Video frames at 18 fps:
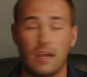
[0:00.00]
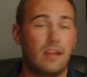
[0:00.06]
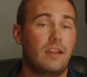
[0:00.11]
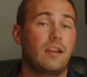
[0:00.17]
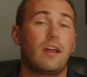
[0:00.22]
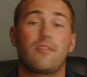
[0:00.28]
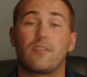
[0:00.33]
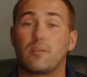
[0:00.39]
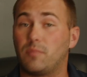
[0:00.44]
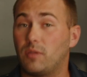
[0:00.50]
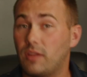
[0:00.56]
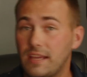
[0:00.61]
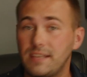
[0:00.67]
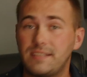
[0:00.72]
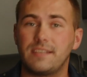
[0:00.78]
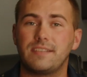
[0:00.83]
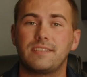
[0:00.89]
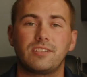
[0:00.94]
in other
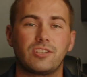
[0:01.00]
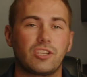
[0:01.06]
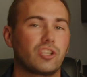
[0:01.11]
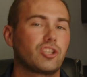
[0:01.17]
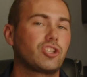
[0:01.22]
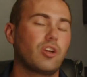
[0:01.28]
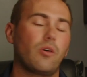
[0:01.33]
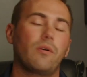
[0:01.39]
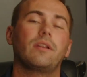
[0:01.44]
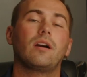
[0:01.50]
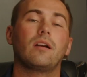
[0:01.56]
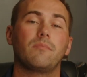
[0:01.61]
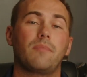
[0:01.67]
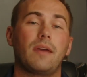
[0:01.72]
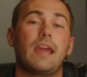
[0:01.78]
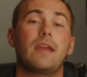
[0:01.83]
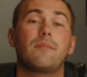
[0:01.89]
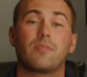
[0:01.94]
places, and just showing
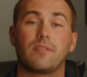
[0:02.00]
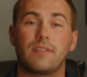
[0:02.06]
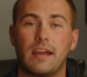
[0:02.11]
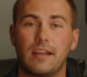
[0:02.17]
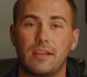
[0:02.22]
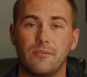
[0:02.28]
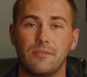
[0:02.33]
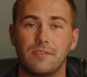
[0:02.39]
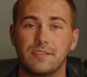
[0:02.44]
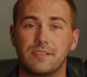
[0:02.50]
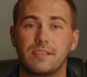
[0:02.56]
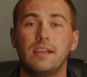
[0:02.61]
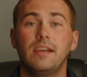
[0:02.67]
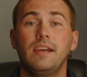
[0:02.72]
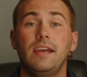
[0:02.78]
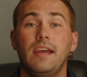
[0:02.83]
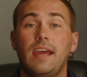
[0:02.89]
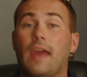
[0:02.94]
on paper that he was
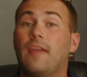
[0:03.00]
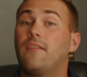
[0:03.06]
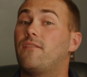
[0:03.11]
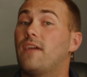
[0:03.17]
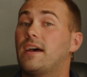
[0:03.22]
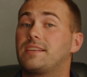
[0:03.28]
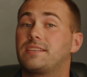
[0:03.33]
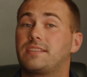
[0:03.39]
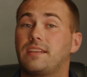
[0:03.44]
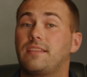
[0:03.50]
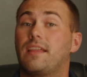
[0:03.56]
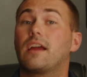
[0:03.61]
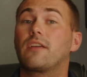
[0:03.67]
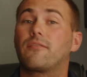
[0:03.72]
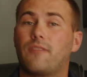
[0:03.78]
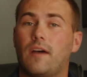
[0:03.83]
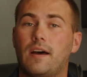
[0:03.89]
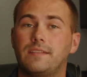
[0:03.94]
investing
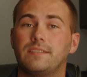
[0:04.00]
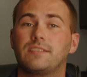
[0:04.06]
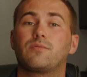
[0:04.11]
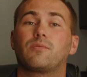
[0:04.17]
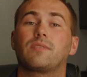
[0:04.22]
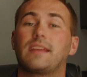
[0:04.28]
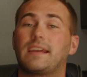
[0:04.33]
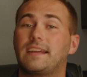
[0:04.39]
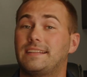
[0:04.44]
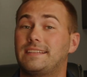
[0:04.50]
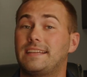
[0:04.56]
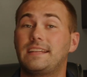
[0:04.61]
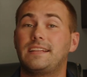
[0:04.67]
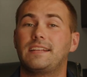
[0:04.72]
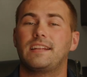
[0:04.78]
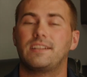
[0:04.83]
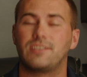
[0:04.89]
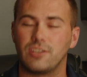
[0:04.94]
their funds where they
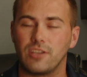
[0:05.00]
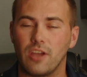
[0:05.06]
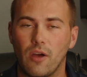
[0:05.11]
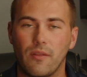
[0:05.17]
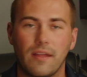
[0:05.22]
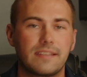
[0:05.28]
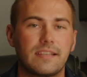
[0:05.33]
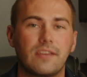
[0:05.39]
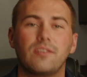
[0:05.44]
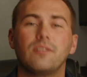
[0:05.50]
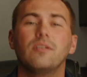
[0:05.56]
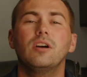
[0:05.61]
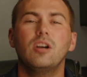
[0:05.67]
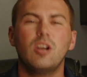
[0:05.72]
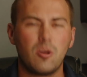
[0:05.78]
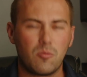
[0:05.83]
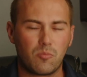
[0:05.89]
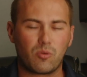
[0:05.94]
intended it to go. That's how you
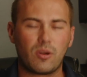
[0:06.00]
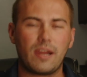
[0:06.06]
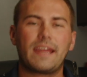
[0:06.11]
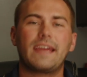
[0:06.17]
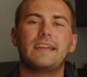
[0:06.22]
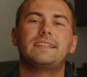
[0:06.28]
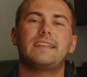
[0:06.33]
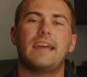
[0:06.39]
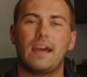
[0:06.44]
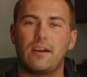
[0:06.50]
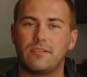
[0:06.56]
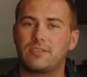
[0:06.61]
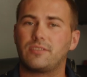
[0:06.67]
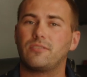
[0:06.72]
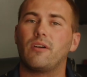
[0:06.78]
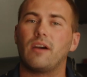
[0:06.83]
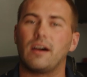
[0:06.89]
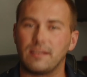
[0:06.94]
break it down
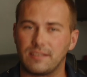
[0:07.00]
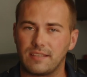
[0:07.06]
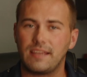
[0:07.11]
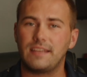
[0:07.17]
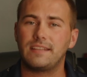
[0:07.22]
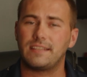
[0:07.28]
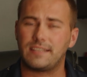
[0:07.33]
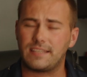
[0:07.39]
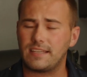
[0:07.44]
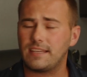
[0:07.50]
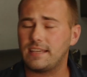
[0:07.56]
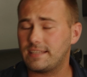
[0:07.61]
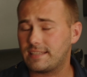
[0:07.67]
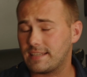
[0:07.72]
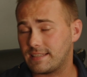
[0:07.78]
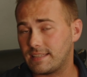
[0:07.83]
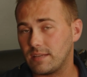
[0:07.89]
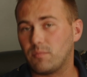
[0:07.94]
to
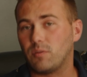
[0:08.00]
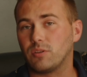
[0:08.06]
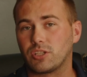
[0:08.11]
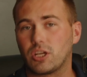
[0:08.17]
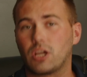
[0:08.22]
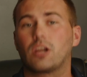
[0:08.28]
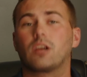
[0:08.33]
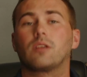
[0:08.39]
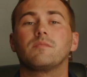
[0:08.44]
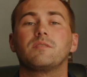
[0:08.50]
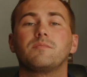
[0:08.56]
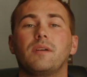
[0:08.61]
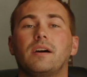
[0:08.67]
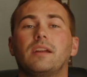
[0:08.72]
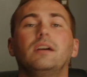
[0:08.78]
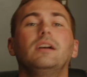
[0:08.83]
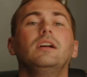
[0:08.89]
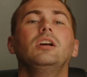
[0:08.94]
into simple terms.
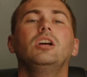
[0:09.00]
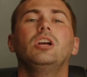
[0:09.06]
But